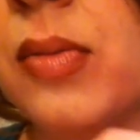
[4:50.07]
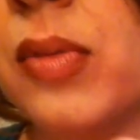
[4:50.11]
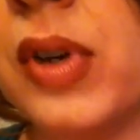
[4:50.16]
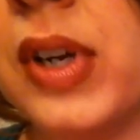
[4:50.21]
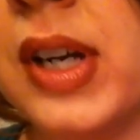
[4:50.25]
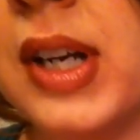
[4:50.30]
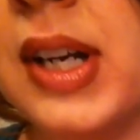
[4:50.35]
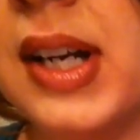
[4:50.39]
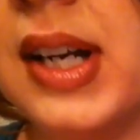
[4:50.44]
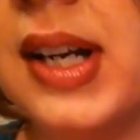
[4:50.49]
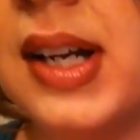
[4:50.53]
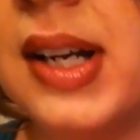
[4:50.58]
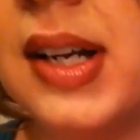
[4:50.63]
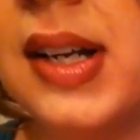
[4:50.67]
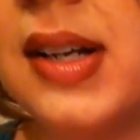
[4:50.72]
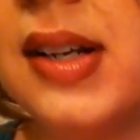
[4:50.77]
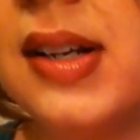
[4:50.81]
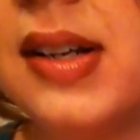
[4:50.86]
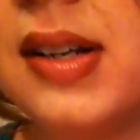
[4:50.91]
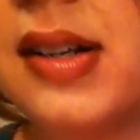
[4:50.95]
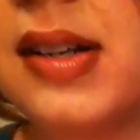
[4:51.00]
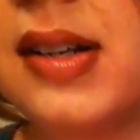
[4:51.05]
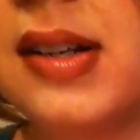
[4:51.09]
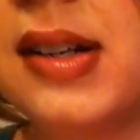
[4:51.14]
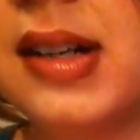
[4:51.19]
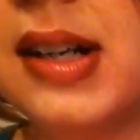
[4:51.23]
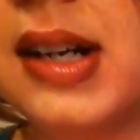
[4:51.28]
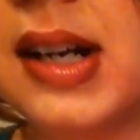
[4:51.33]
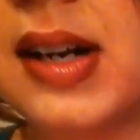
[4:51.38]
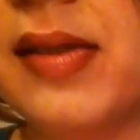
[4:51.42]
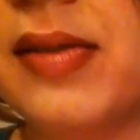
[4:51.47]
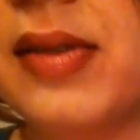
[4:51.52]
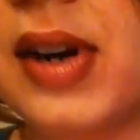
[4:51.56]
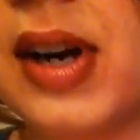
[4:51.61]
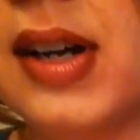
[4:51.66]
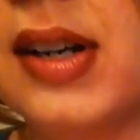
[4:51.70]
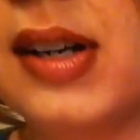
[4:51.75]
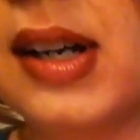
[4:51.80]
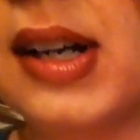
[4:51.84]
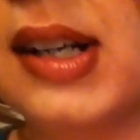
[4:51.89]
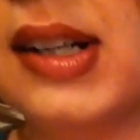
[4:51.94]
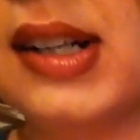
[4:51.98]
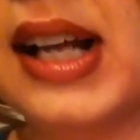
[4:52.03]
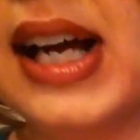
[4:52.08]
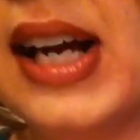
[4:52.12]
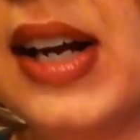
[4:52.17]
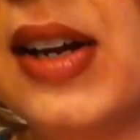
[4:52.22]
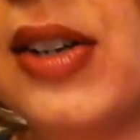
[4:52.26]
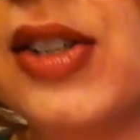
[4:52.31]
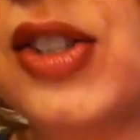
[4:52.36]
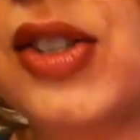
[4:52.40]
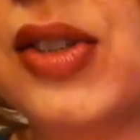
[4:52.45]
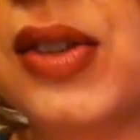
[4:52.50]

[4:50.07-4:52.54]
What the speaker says: bring it in, and I've got a lot of layers,